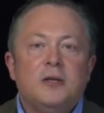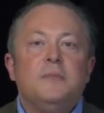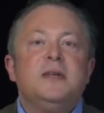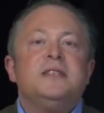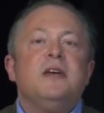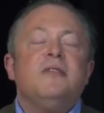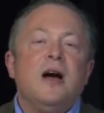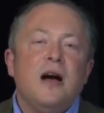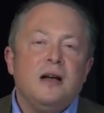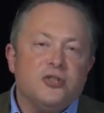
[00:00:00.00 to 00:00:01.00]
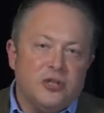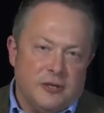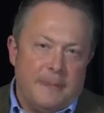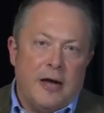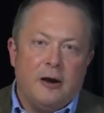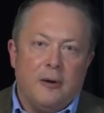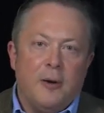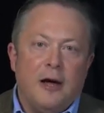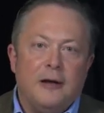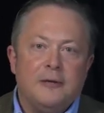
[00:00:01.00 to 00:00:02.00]
to be self-conscious about our
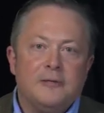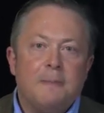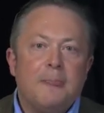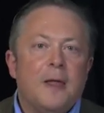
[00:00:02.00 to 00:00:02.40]
bodies.